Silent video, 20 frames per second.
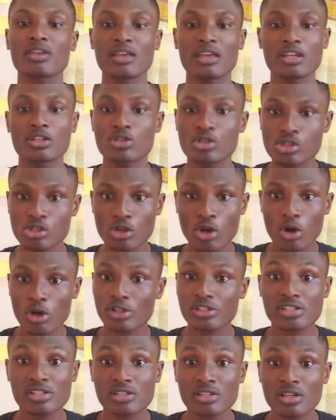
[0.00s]
in
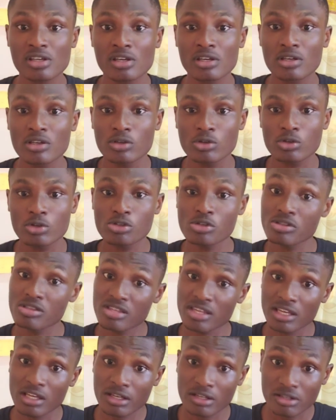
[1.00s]
short, you should
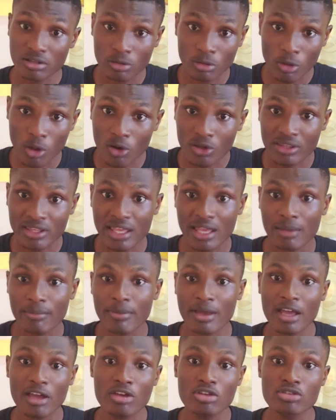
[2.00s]
think long term,
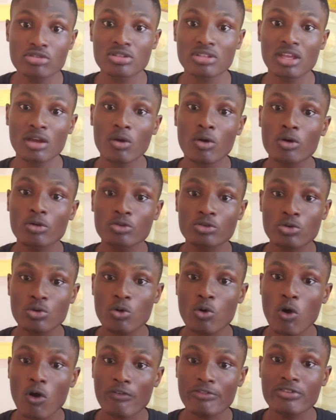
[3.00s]
and you should take
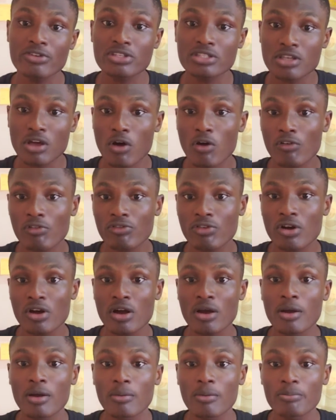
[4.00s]
control of yourself.
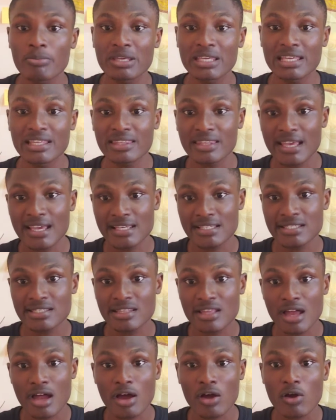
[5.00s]
Be
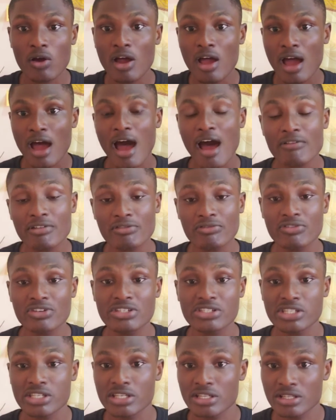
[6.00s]
intentional, have a
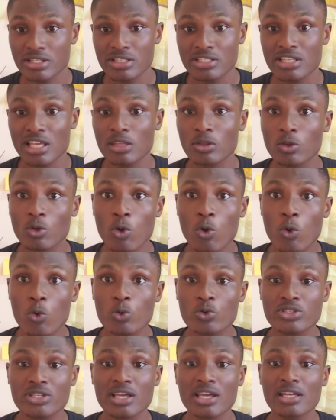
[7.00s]
vision, set
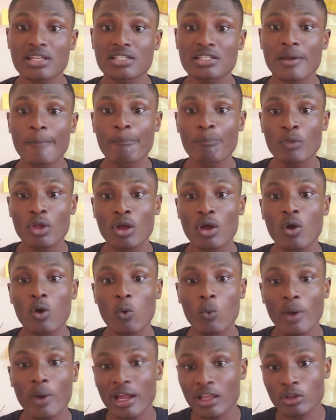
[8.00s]
goals, and
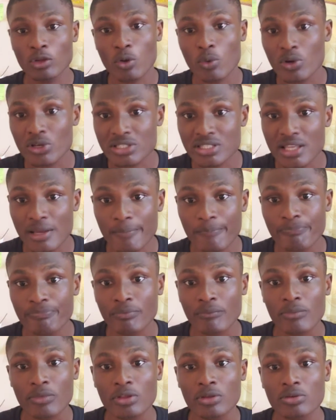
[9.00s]
work towards them.
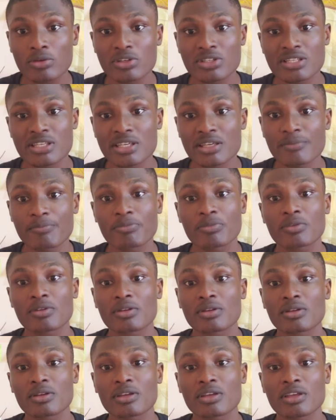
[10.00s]
You see,
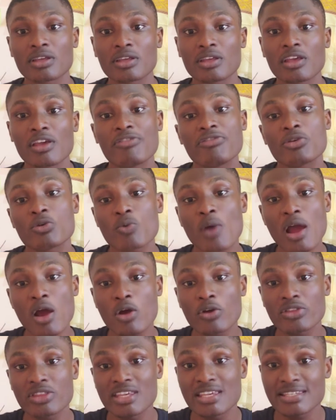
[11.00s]
if you work
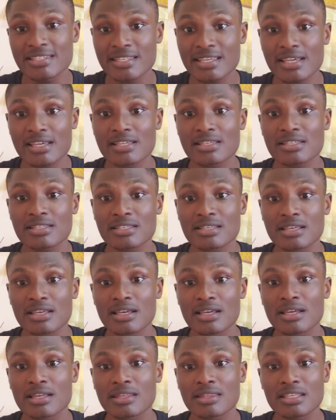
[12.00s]
on these things,
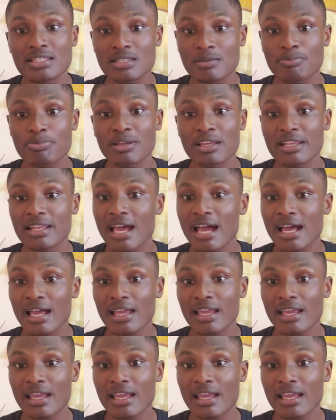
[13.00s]
discipline